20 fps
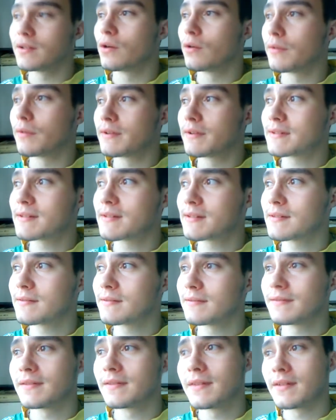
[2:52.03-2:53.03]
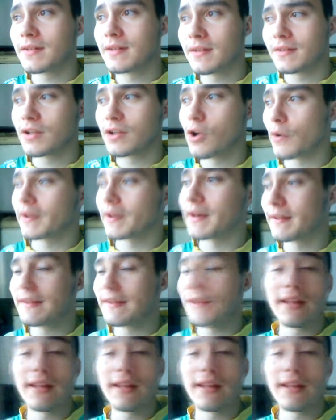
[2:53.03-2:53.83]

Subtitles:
No, it's going in